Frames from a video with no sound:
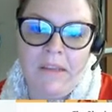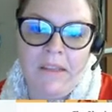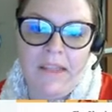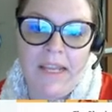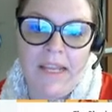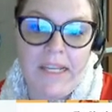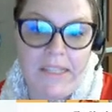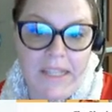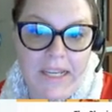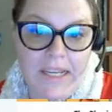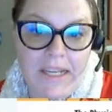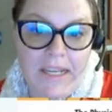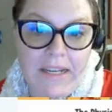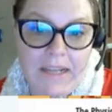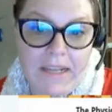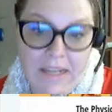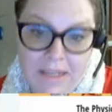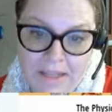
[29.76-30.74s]
things
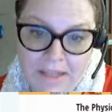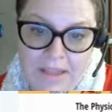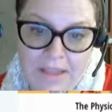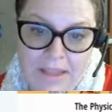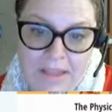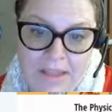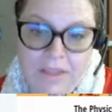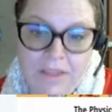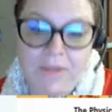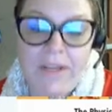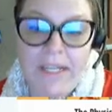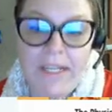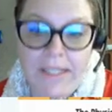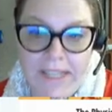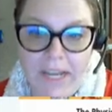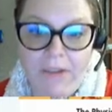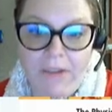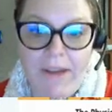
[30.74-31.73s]
in, you can
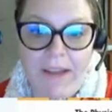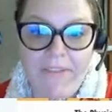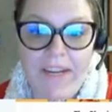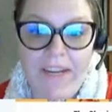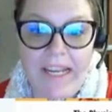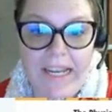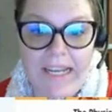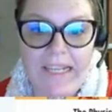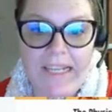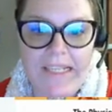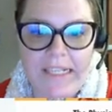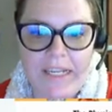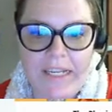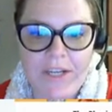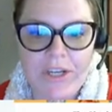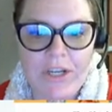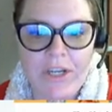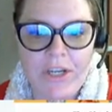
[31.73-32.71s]
set gravity in
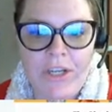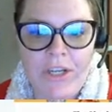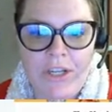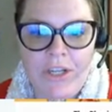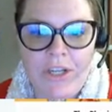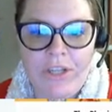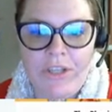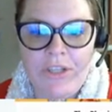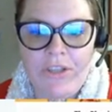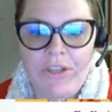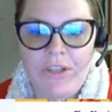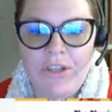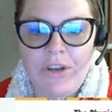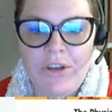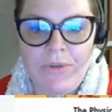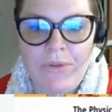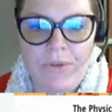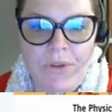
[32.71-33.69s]
Tinker. So